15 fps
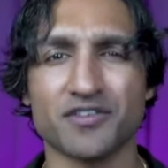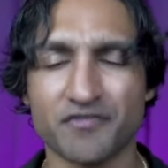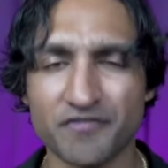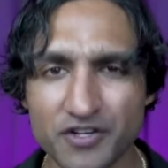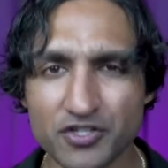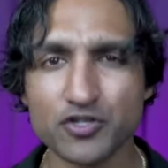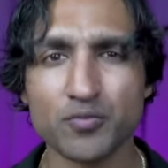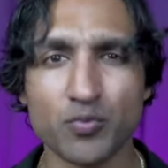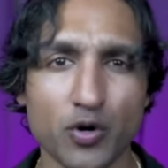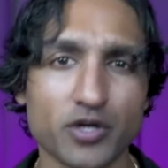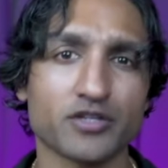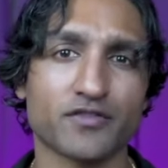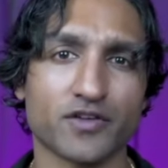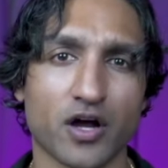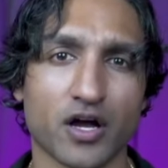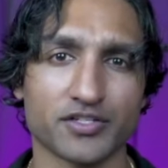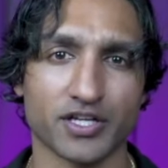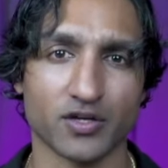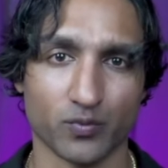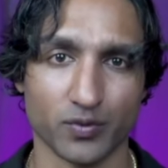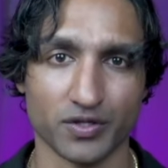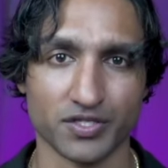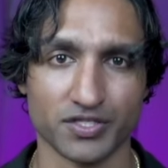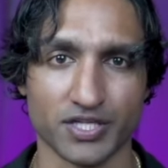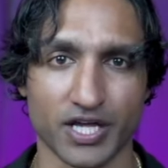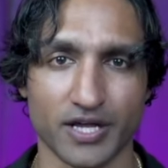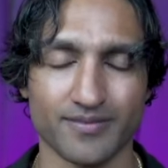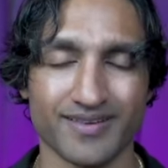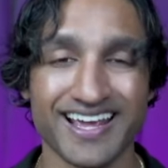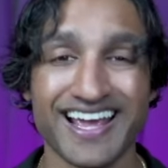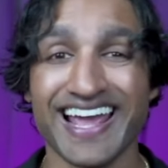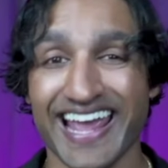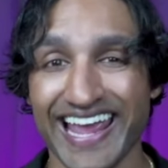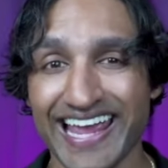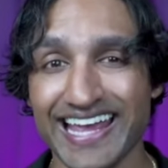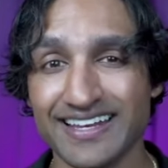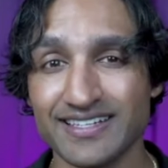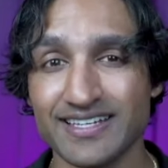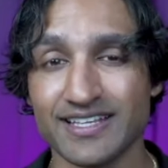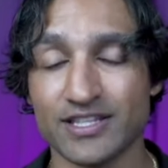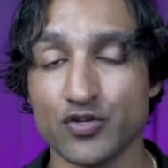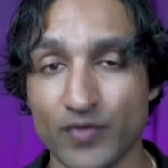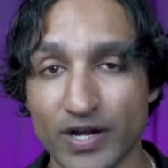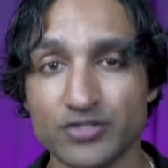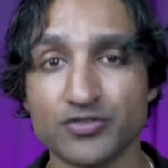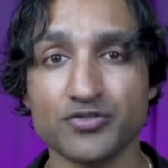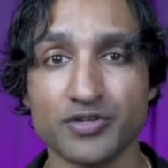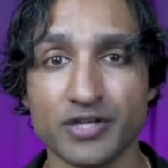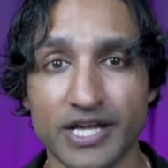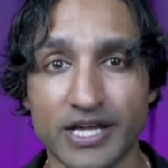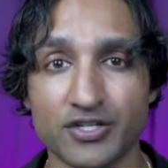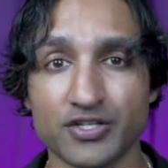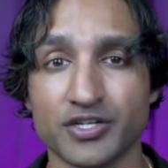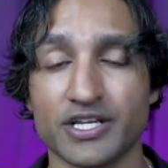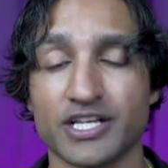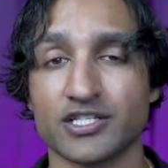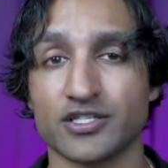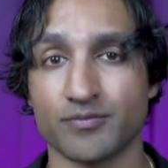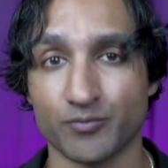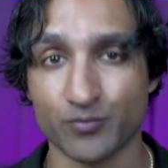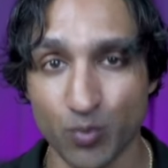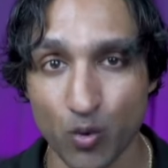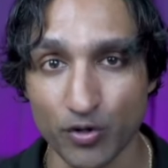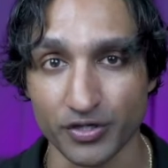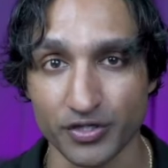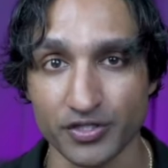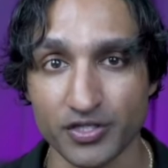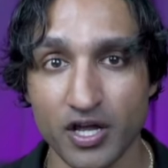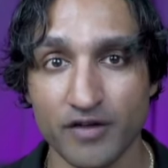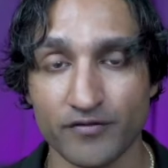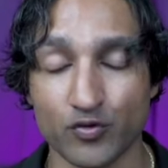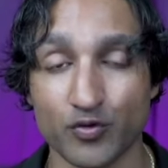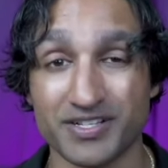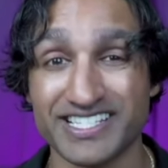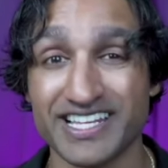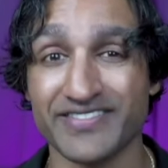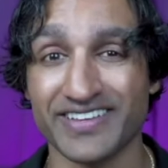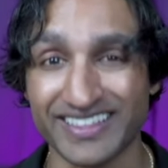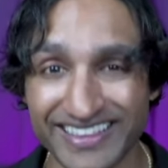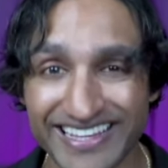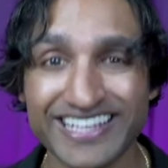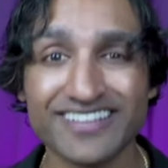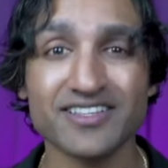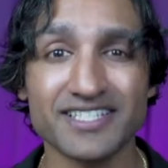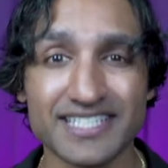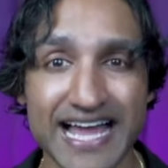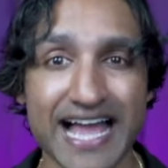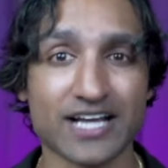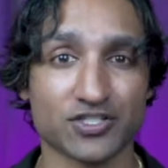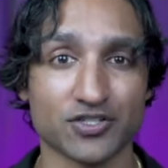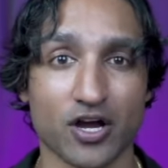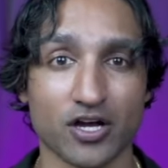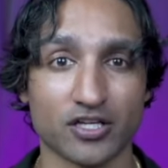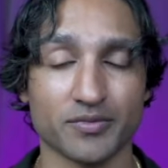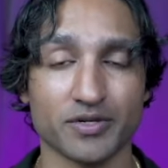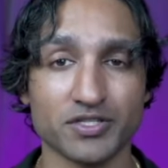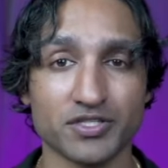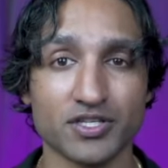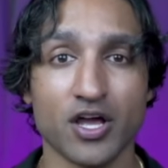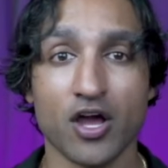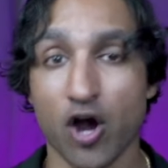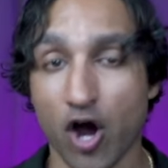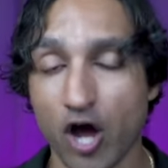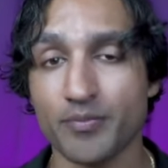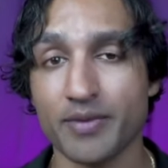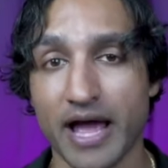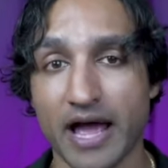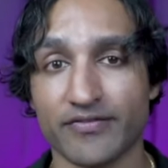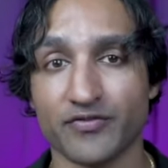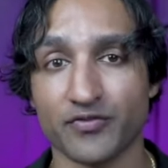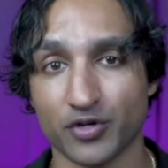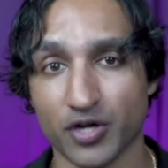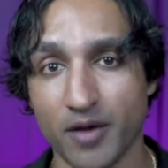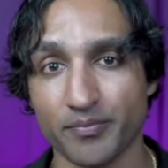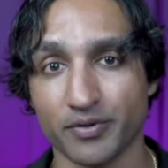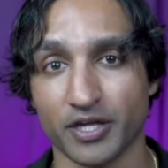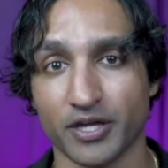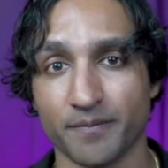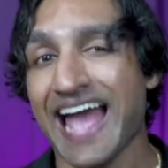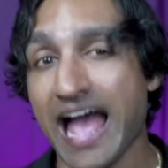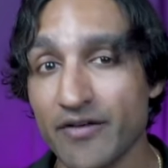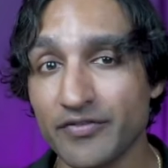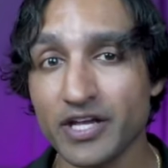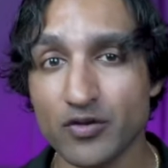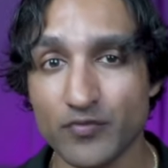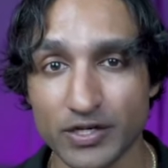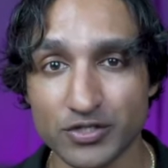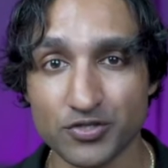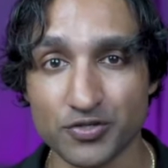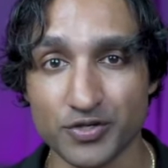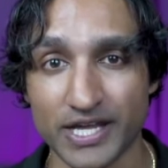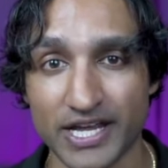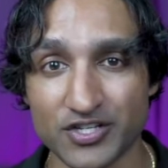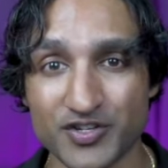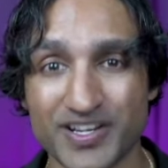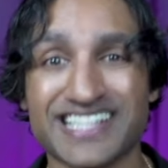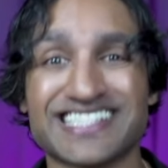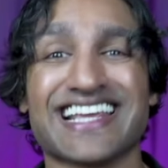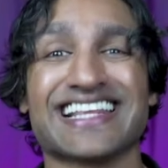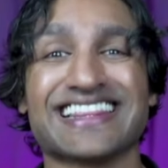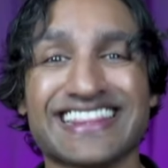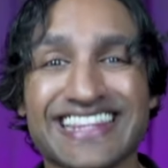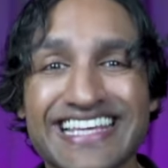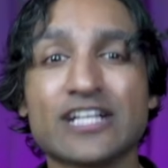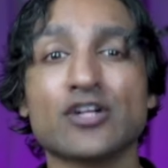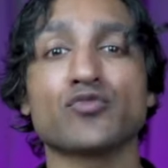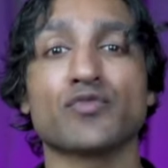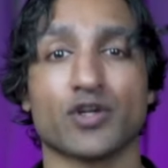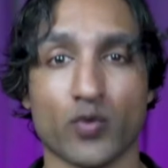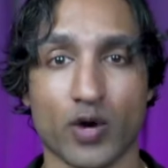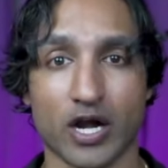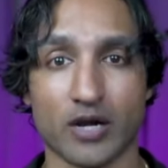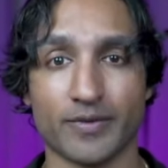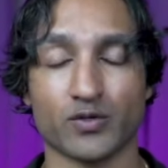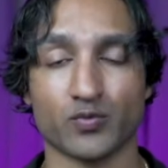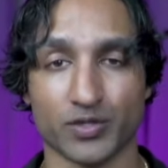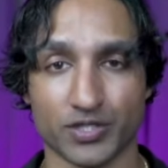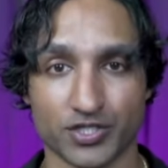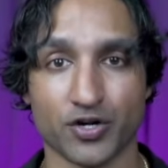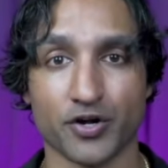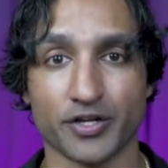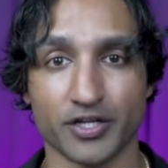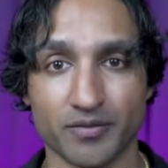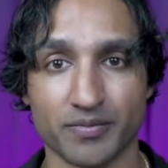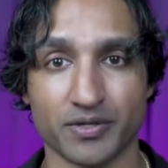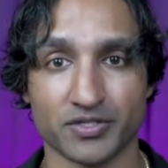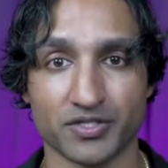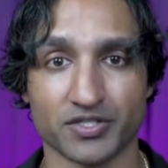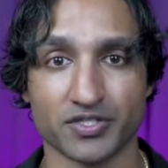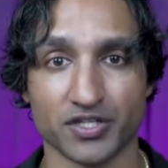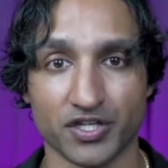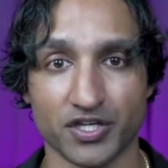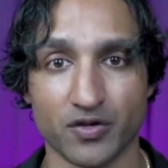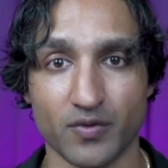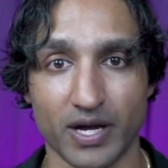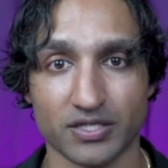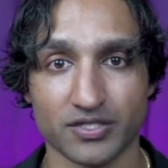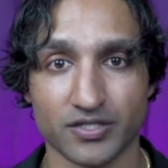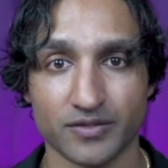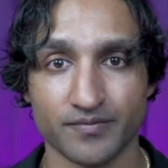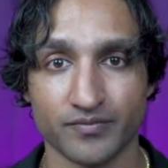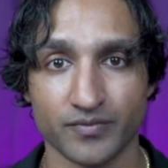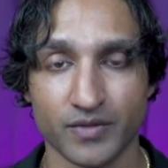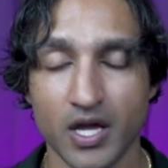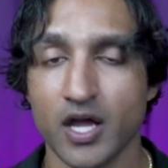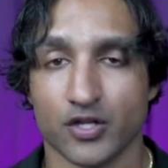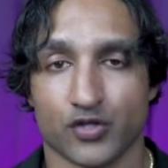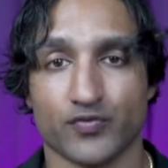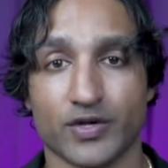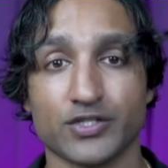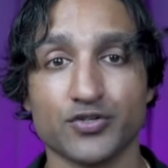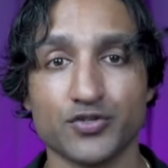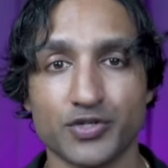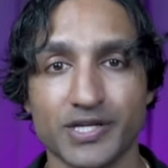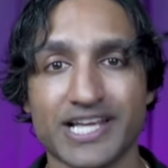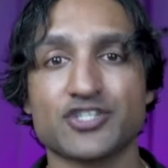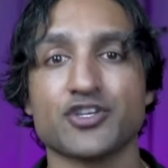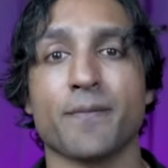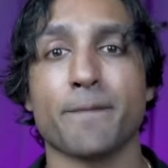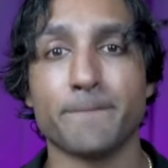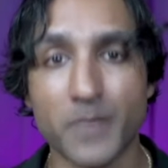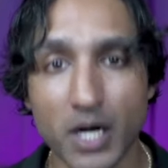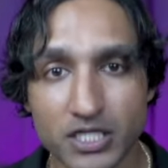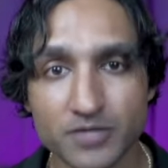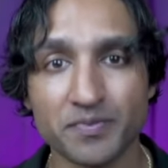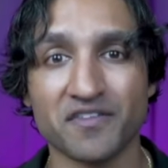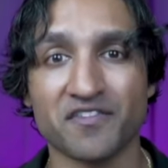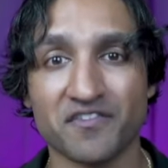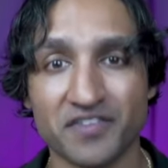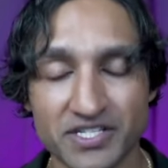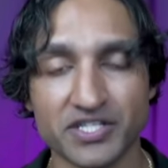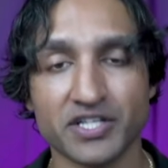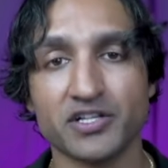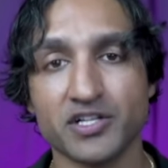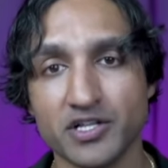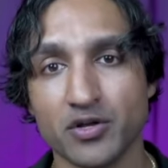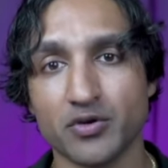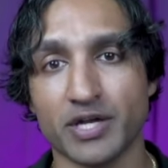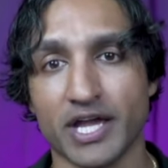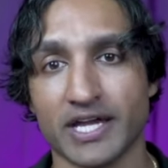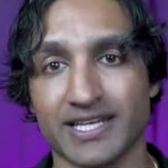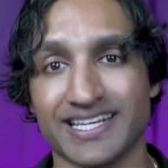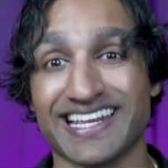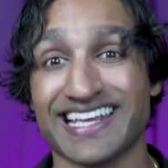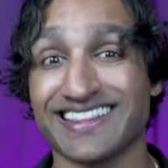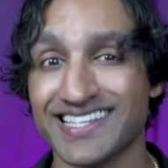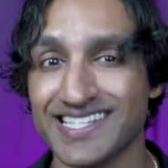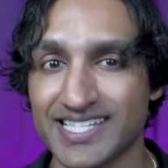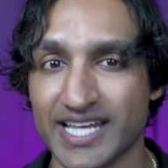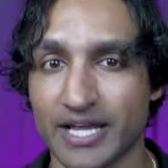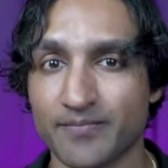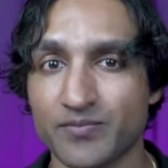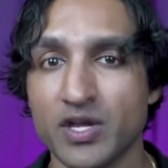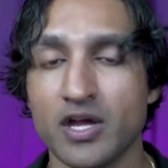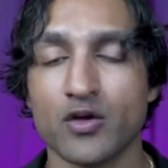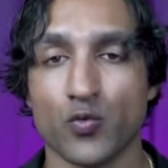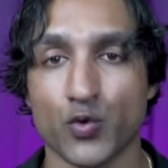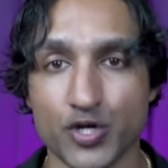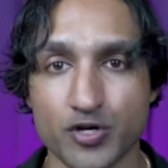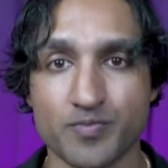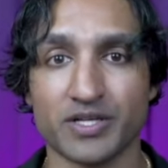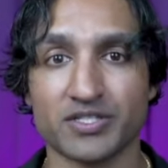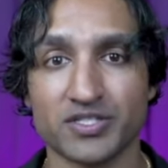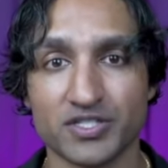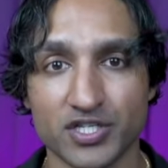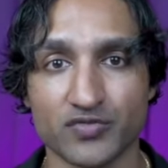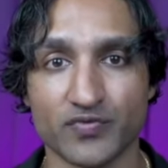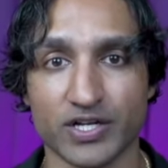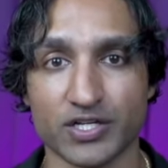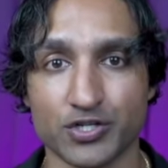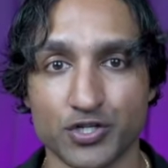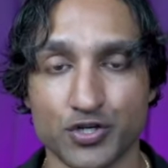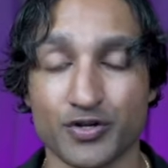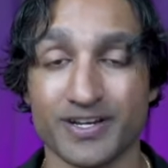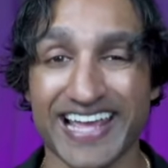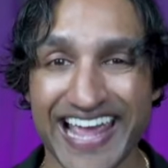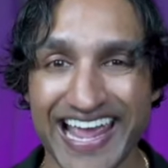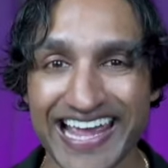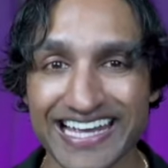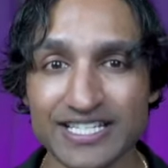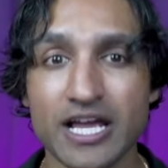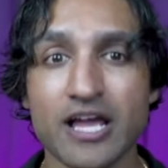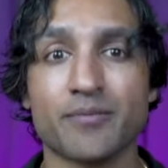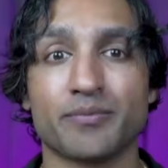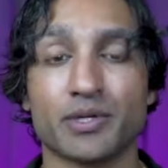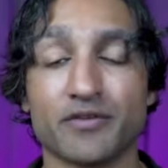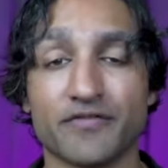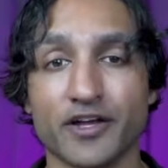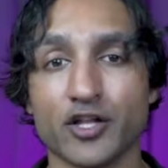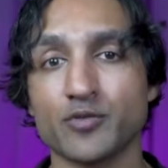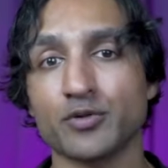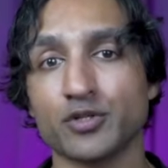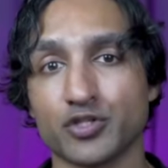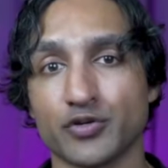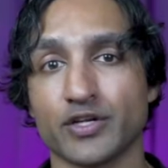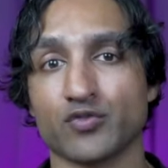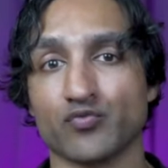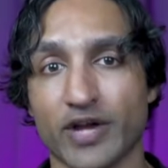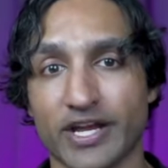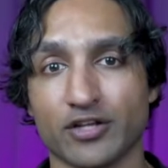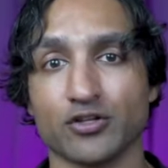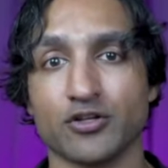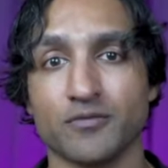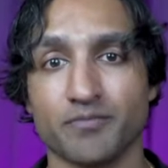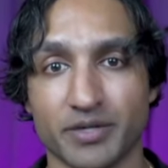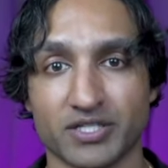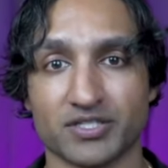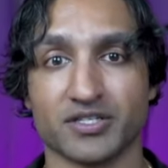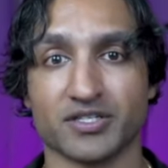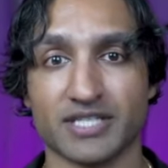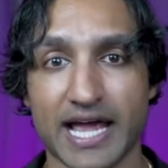official point of contact with the state, and the registered agent is important for receiving legal and tax documents on behalf of your company. Having a registered agent is a legal requirement when starting a business in the US. The registered agent must be physically located in the state where your business is registered and be available during regular business